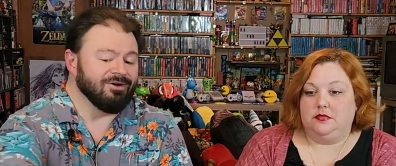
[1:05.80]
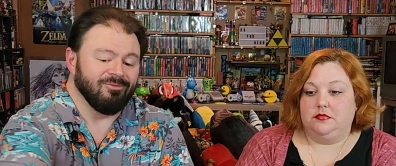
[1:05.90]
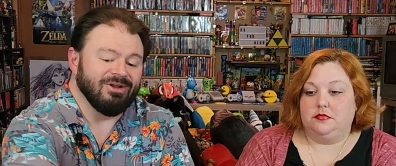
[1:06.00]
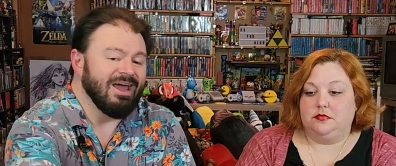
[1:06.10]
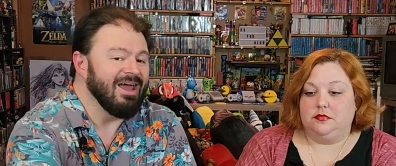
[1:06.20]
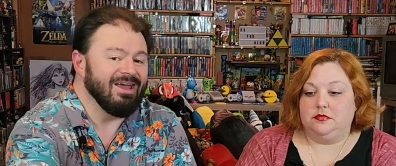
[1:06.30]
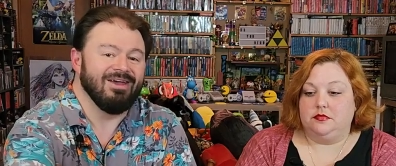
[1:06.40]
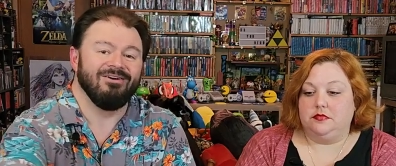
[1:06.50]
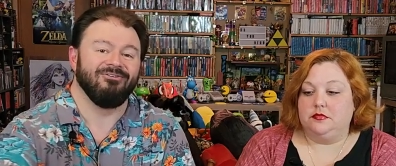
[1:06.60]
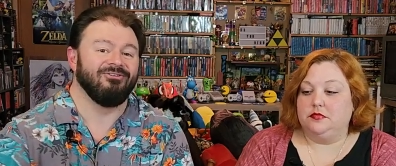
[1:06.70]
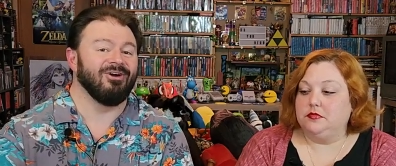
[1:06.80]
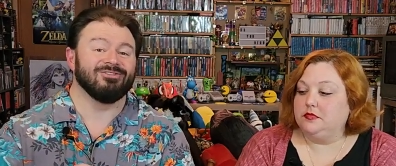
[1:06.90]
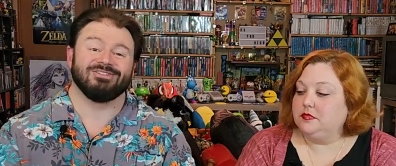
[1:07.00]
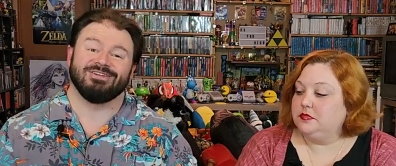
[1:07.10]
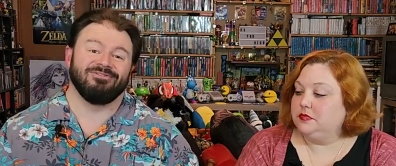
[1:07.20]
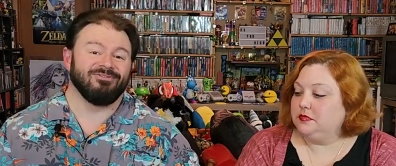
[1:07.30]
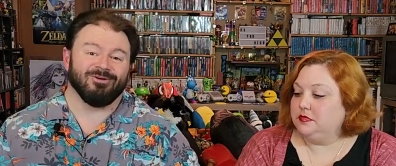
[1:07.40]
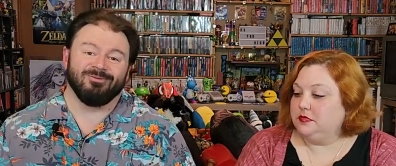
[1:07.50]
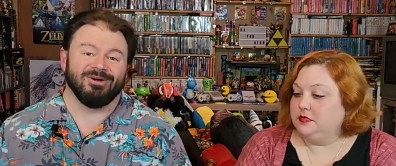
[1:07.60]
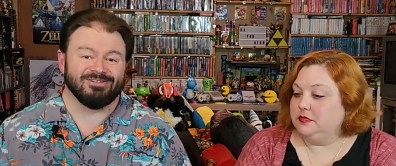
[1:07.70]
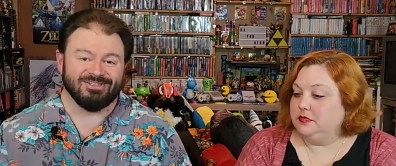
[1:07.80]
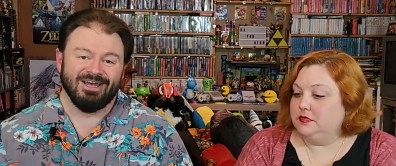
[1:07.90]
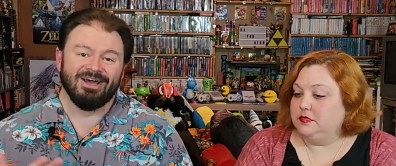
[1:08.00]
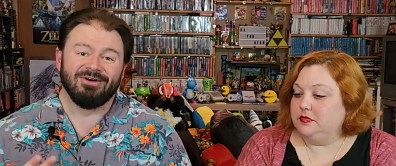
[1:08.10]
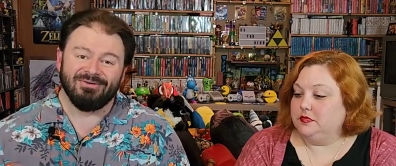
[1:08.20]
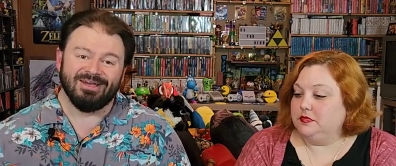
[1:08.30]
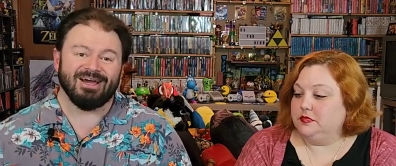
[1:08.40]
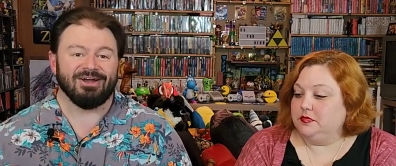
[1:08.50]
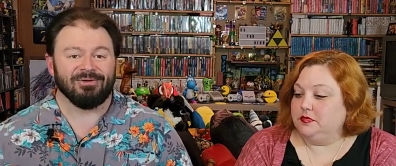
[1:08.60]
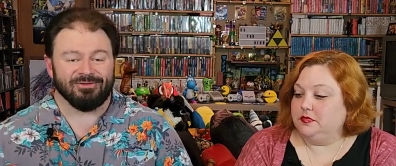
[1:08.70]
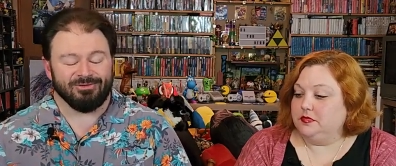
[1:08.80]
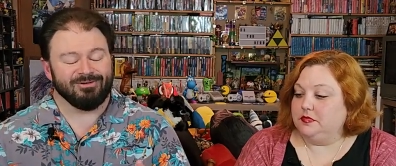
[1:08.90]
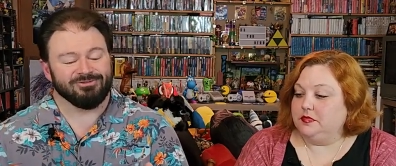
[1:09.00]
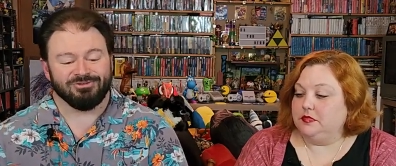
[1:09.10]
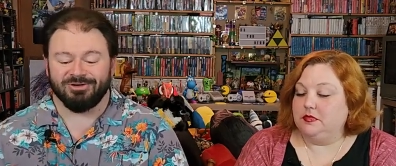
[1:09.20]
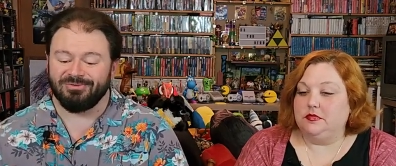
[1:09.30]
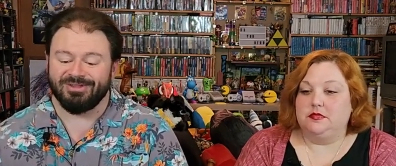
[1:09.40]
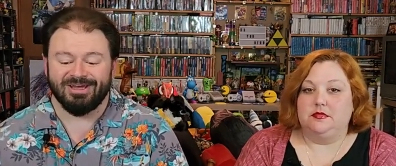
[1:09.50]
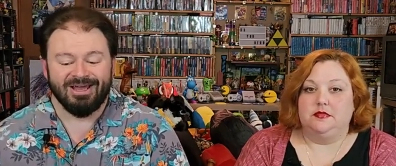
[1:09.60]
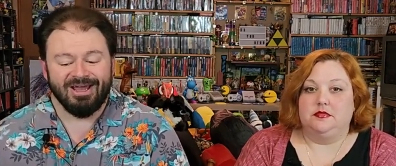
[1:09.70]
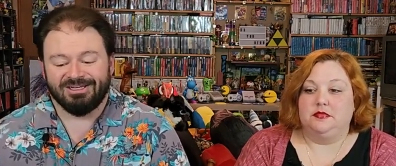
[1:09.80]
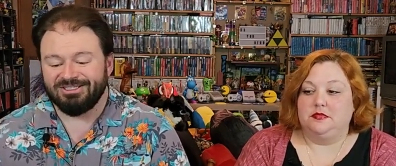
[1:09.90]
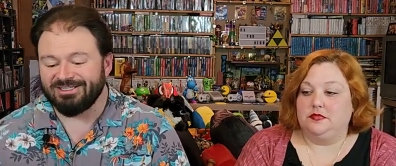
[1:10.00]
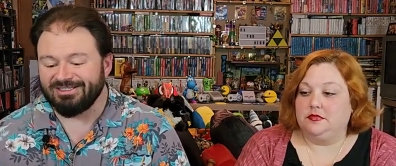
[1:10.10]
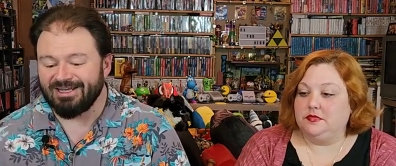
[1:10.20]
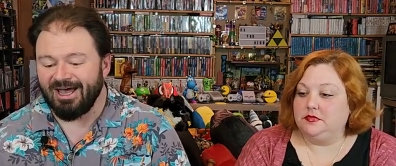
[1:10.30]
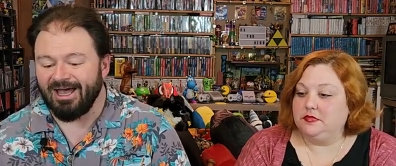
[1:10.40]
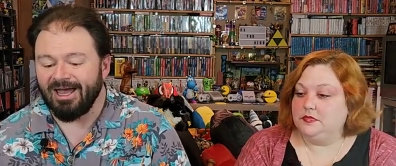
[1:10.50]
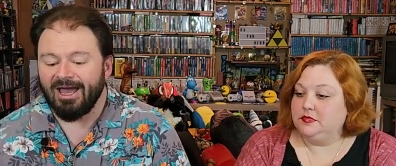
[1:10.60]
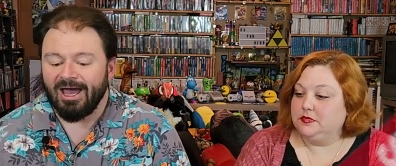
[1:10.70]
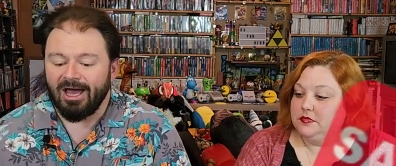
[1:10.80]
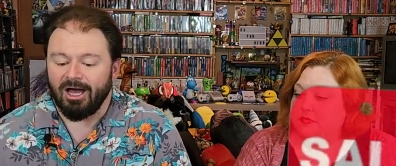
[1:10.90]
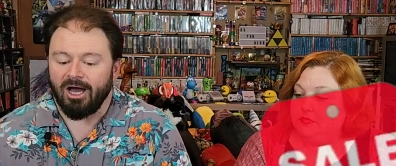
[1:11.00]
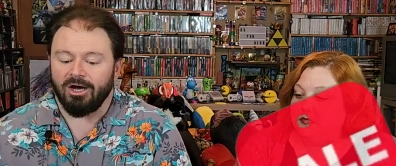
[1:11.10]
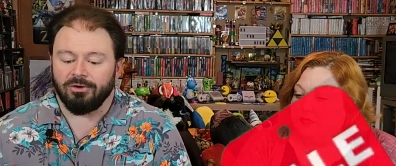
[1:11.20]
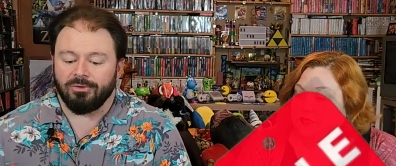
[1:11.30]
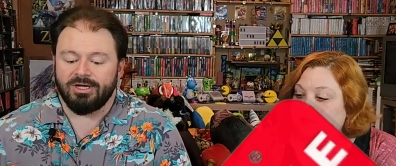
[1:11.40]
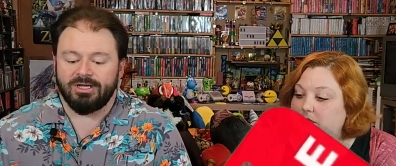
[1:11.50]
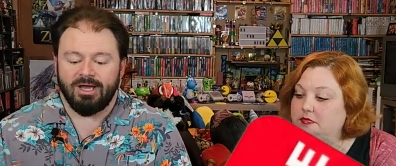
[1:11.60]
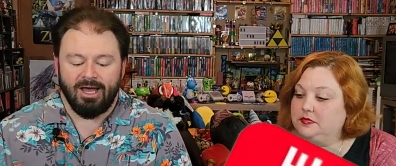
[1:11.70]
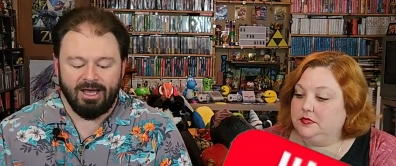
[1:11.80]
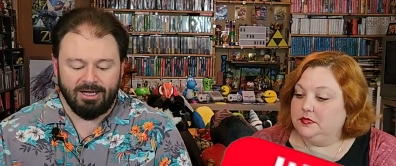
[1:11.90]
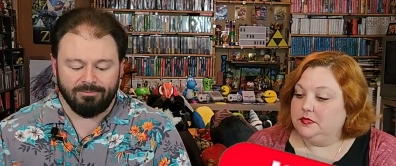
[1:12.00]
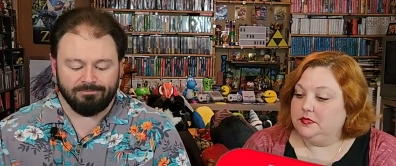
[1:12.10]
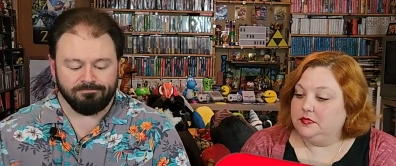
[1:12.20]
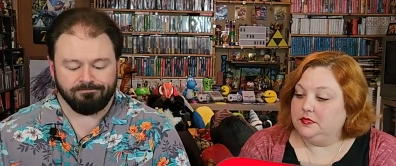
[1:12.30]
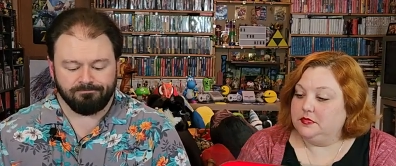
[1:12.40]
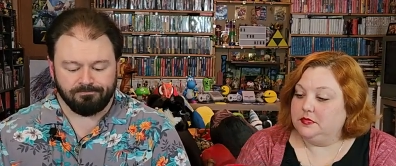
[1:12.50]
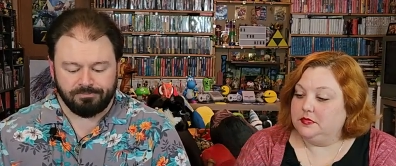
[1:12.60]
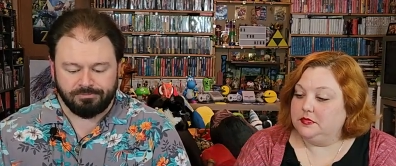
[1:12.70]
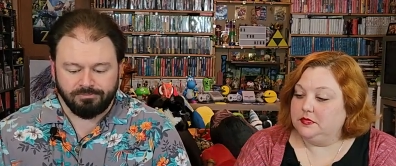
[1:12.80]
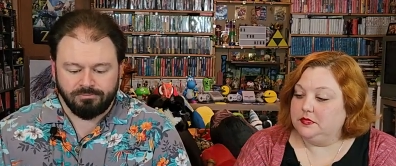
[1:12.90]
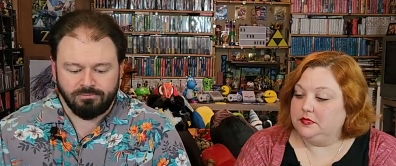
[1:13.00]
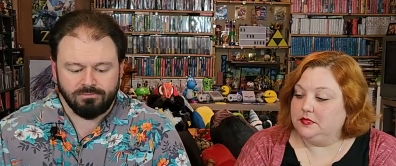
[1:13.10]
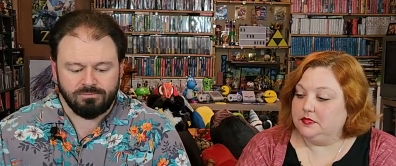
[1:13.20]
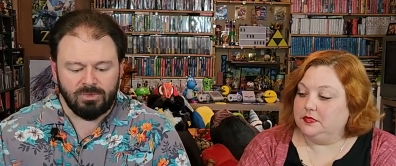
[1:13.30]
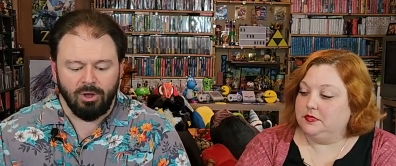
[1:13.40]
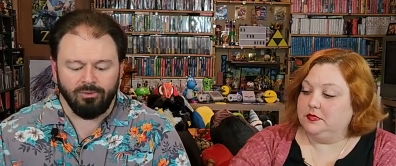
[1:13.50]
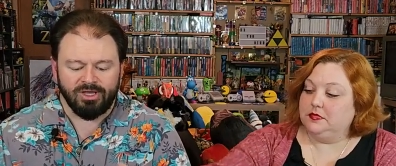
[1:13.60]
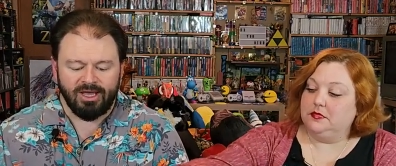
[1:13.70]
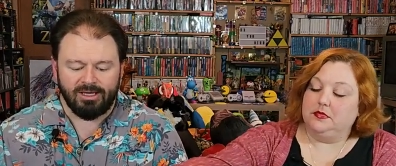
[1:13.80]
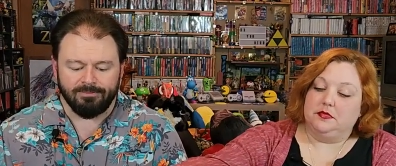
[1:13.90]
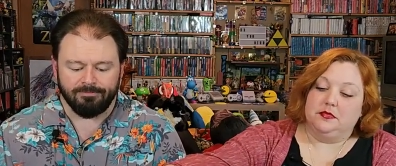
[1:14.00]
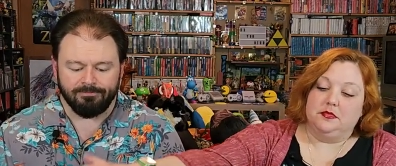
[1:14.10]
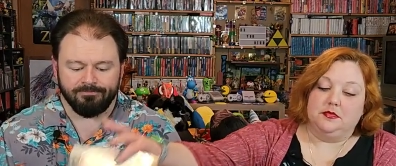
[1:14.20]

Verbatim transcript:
Speaker 1: you know, I mean, hey, first and foremost, we got to go with Chrono Trigger, with, which is, uh, oh, um, okay.